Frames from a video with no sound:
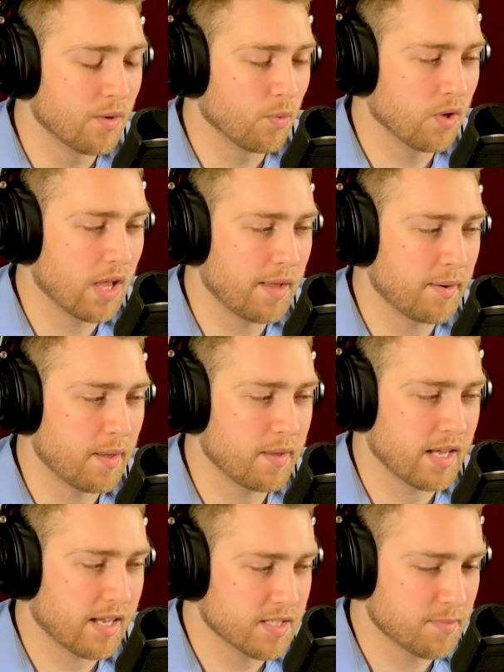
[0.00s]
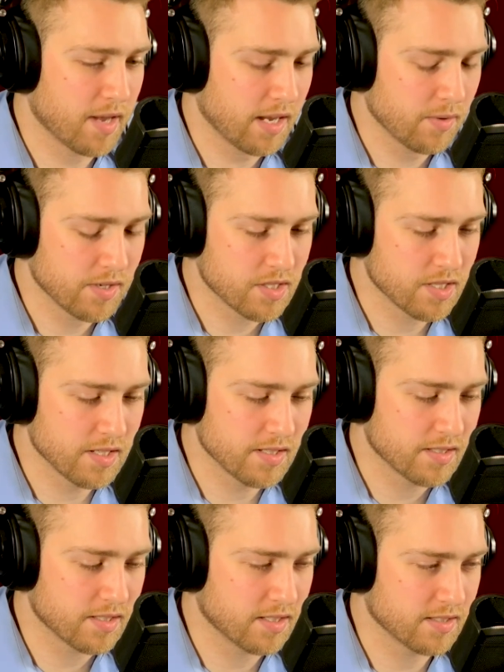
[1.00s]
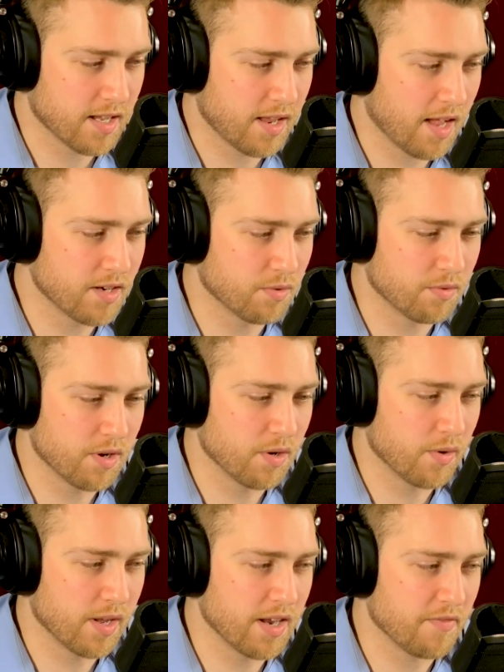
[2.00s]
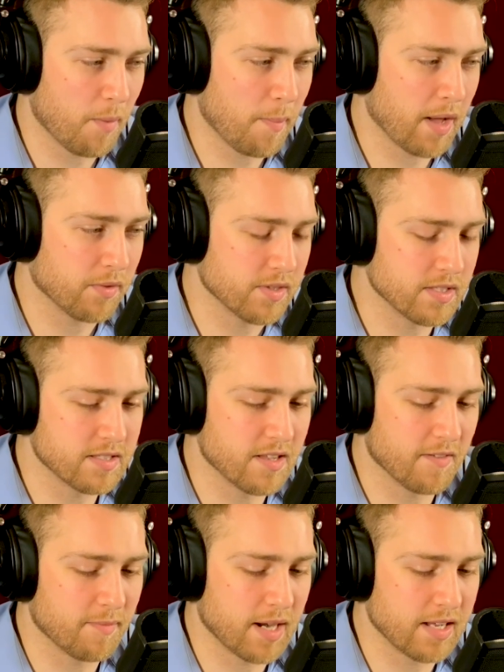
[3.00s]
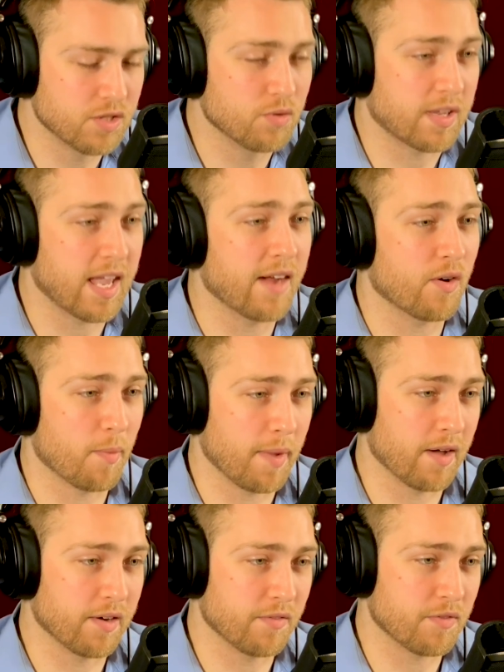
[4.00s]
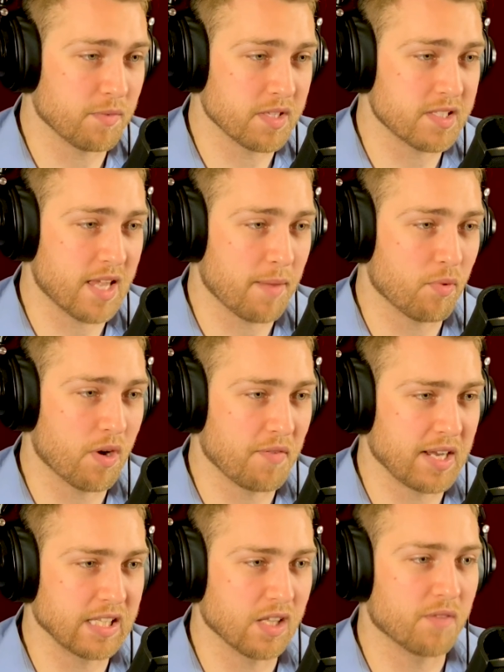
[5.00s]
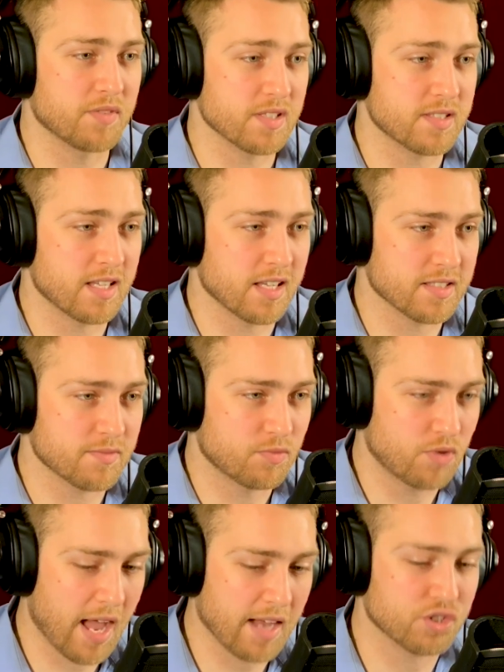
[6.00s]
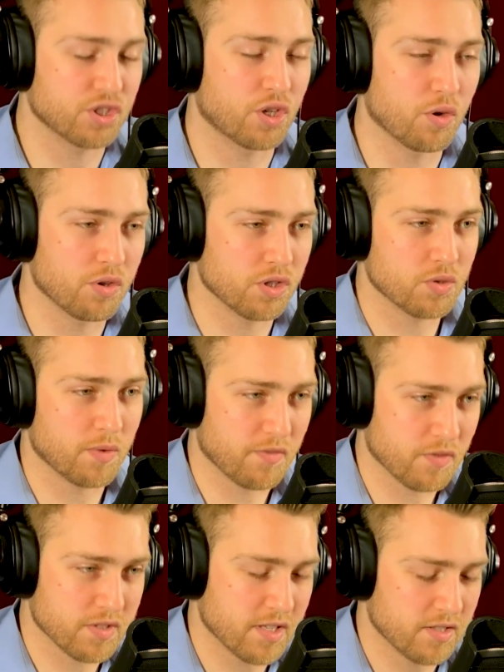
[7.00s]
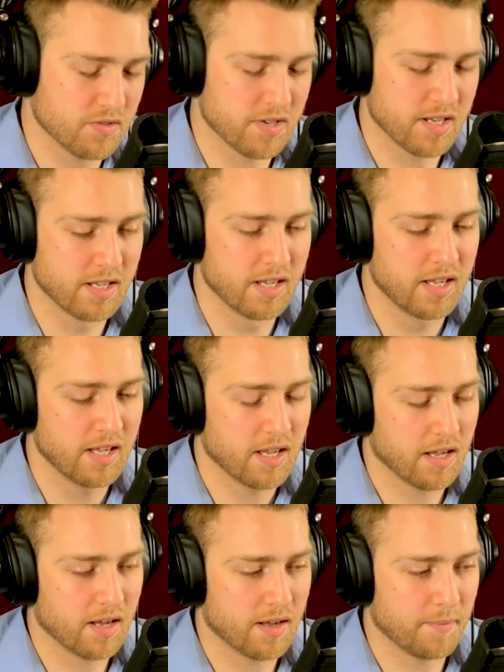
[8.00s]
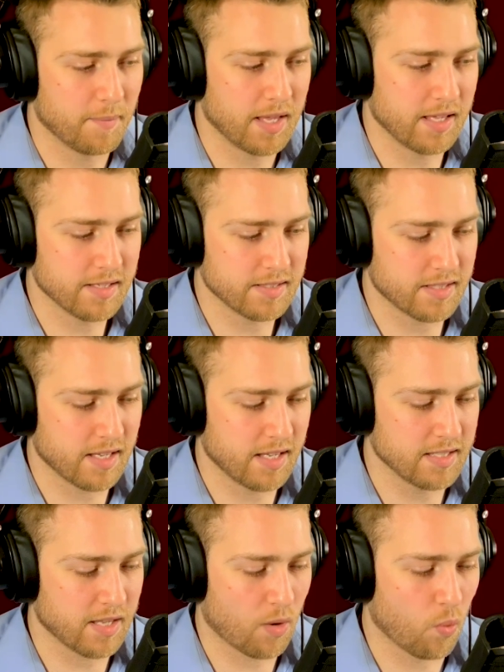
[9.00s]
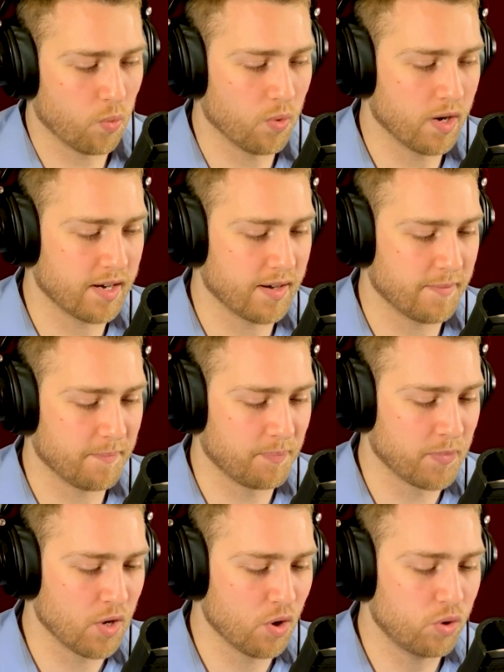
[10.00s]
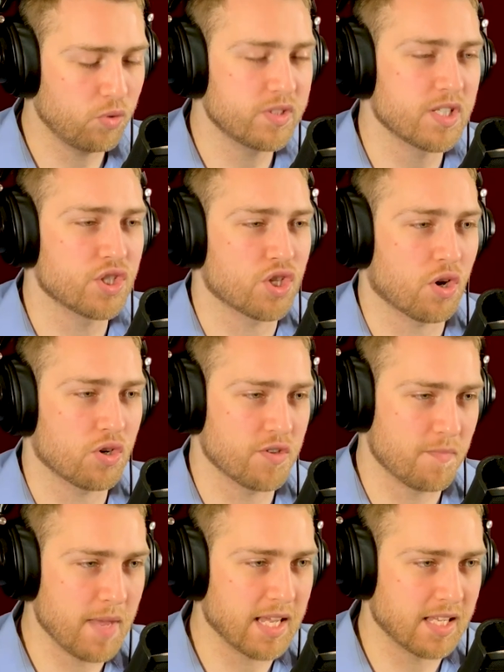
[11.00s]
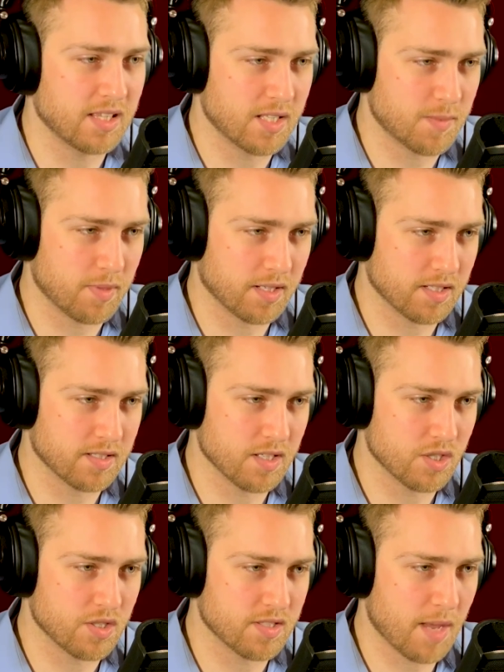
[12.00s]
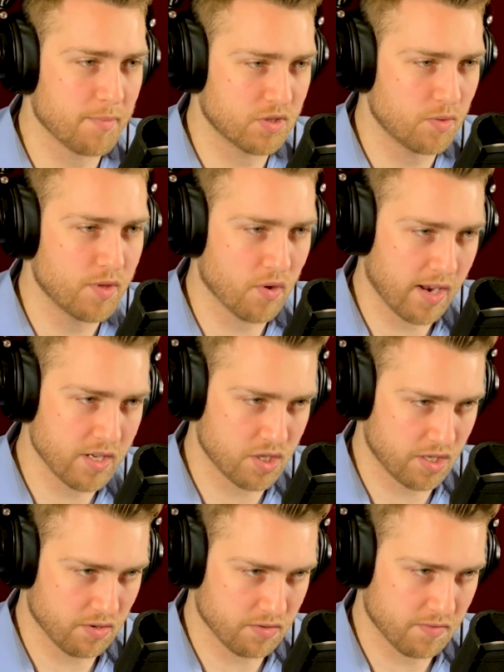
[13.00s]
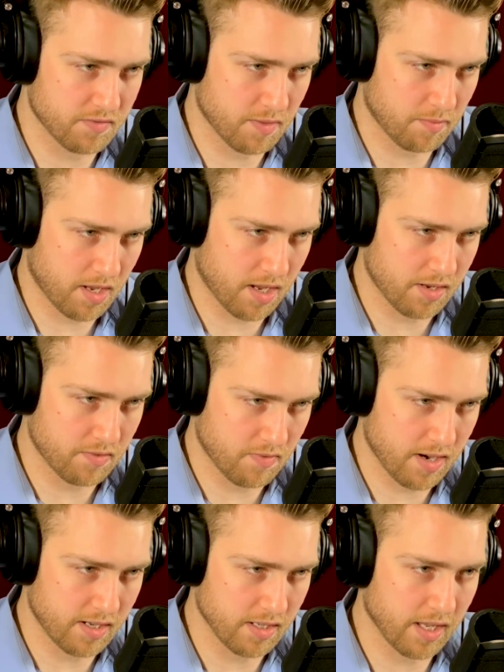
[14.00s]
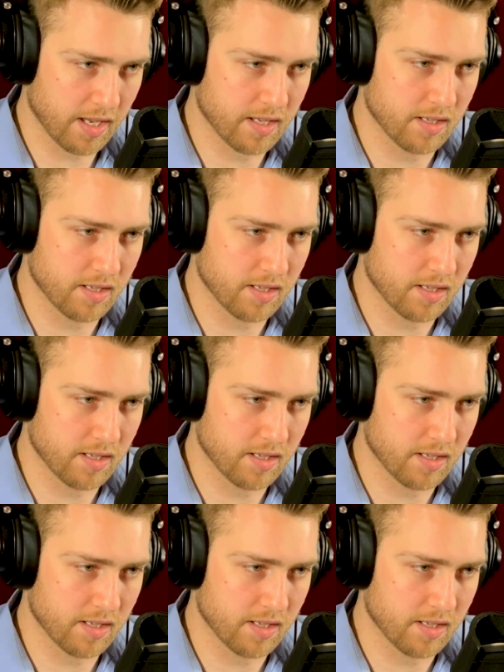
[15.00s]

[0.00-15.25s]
Well, and I guess my question is, because I don't know enough about this stuff, but I do care about it from the standpoint of I'd love to see us actually go to the 21st century, is like who's in charge of making these big decisions? I'm assuming they're engineers of some kind, right? Like,